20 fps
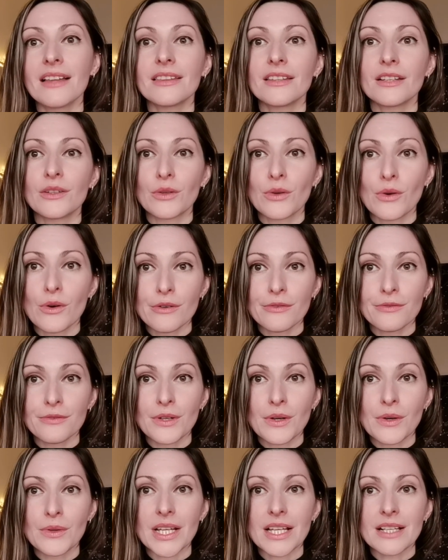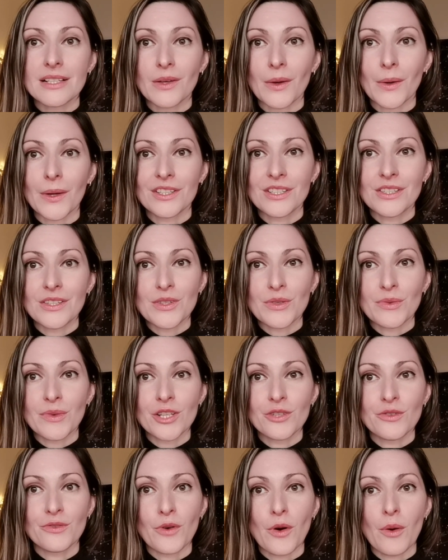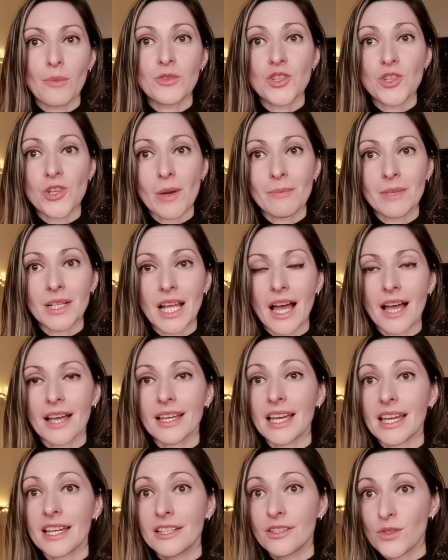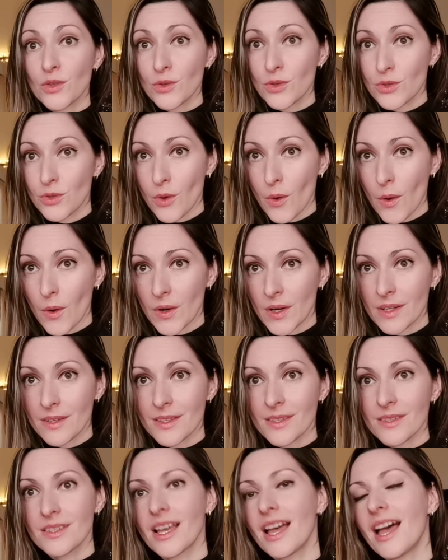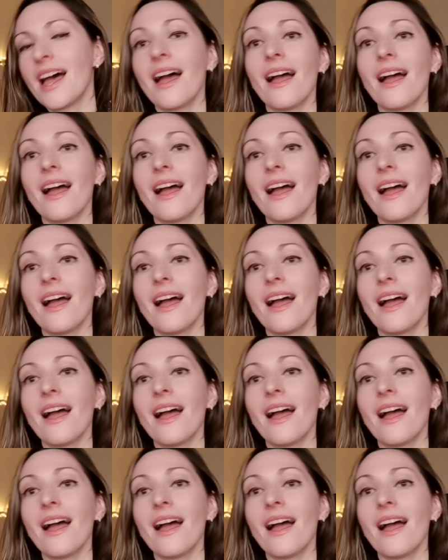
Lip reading: the North Node is going to switch from Gemini into Taurus,